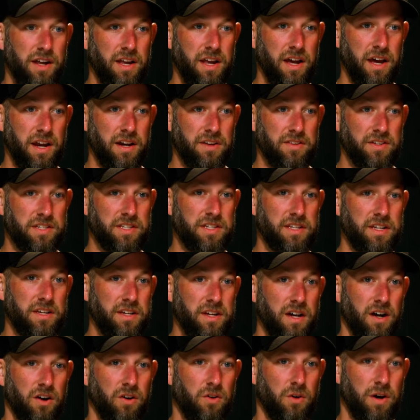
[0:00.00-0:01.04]
and the
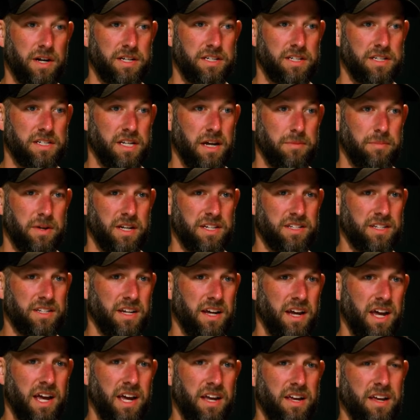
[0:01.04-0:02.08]
CEO wants to step in and
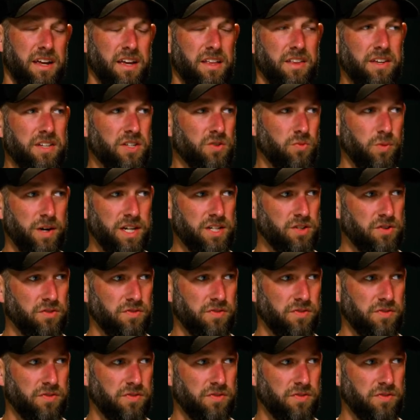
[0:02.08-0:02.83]
say, "Hey, this is way too